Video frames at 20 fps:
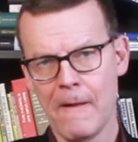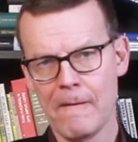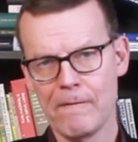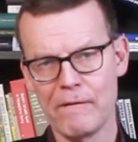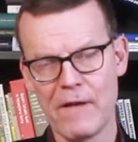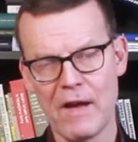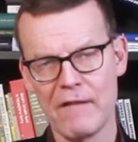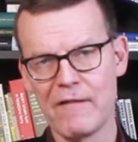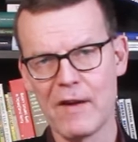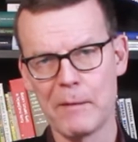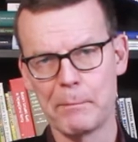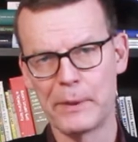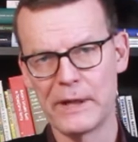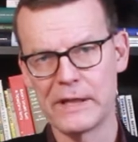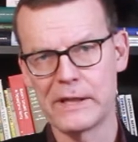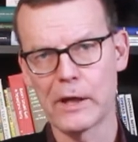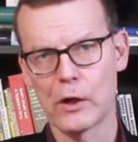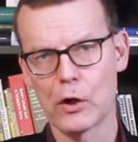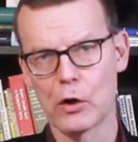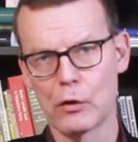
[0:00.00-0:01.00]
they were
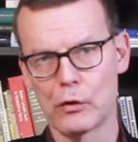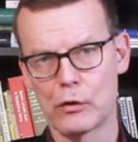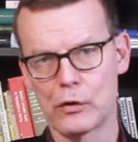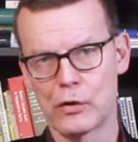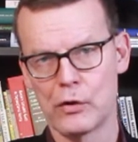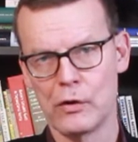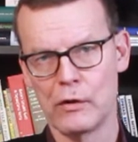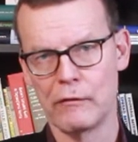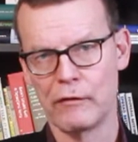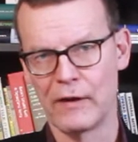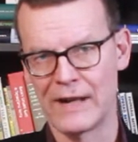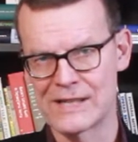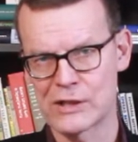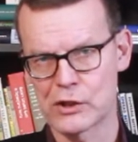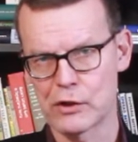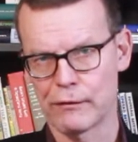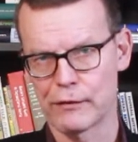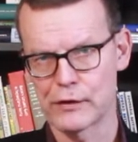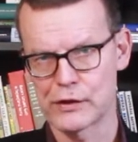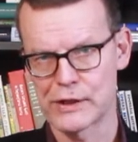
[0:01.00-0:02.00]
pretty good the
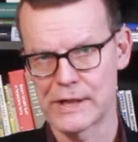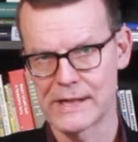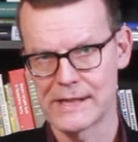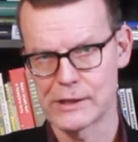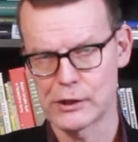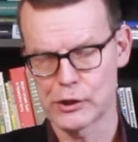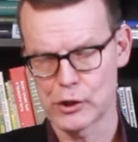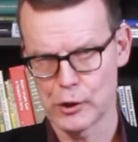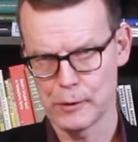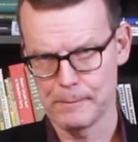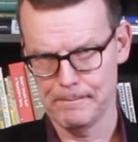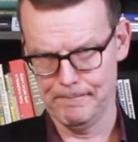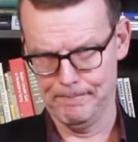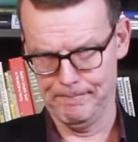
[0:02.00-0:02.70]
rest of the season.